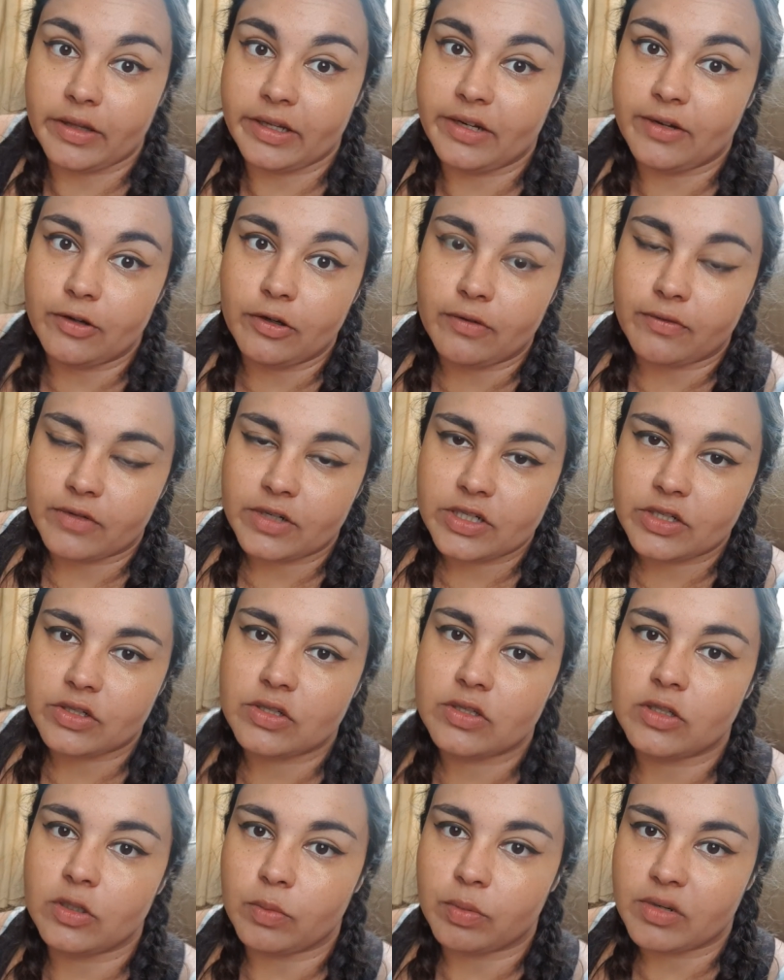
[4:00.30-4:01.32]
Hoover is just
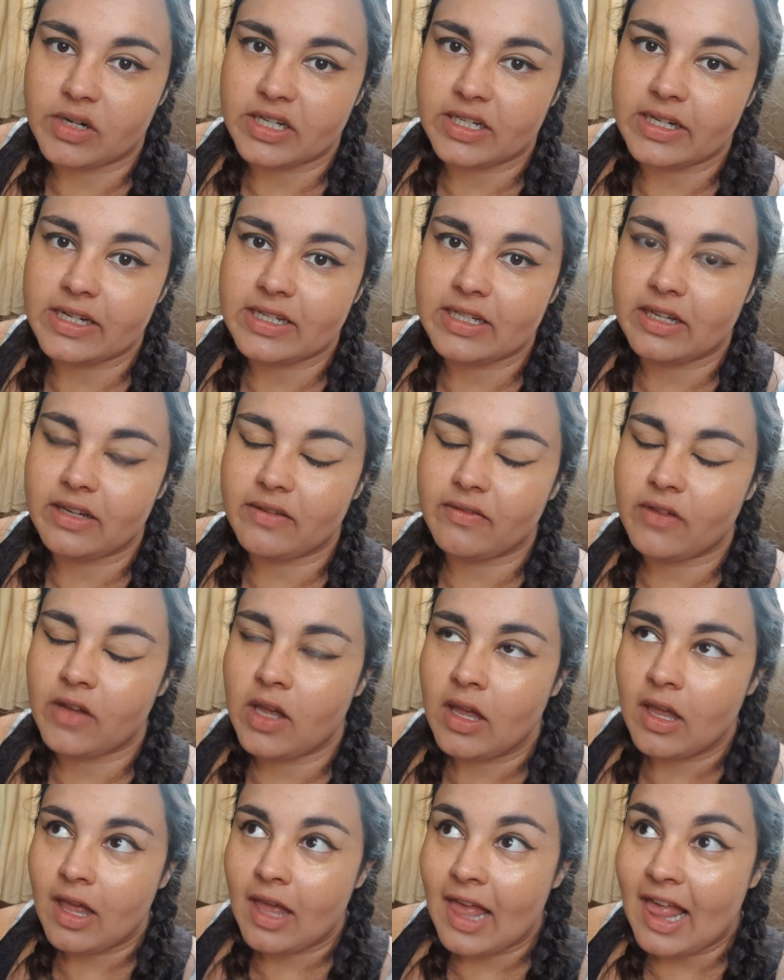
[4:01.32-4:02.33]
super addictive.
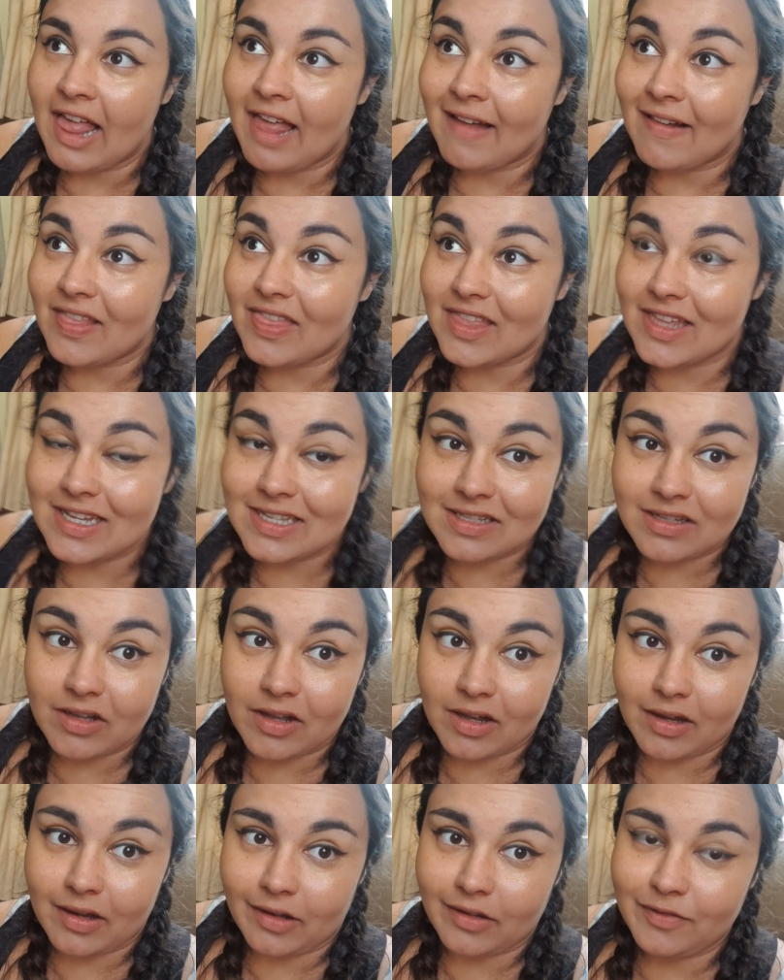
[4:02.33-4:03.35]
This
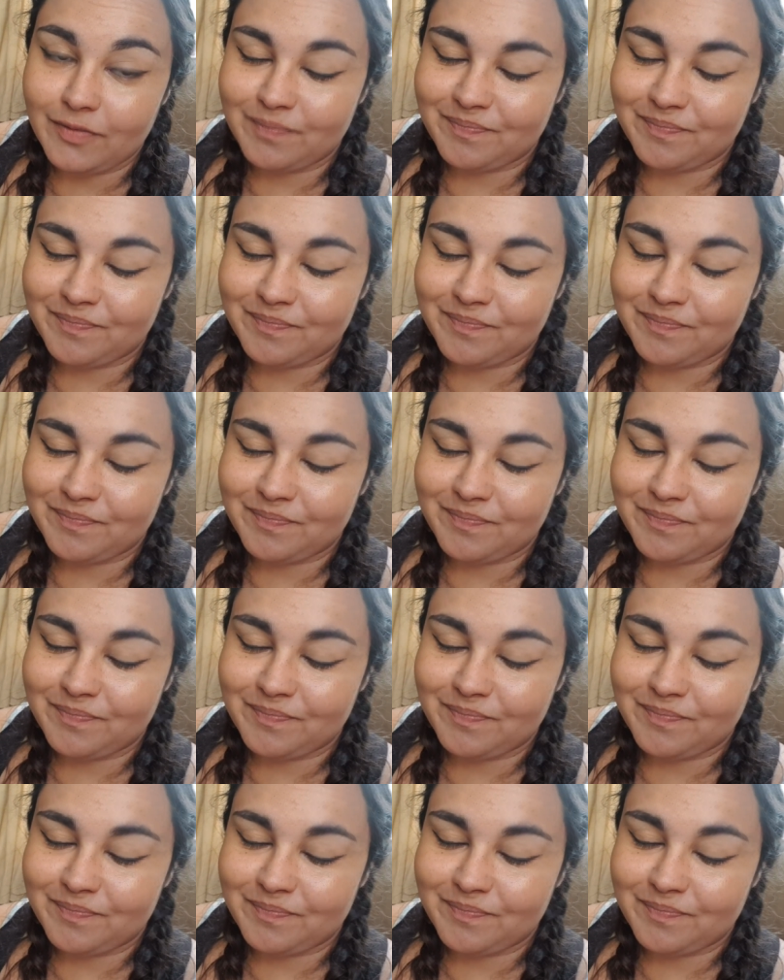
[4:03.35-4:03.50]
Girl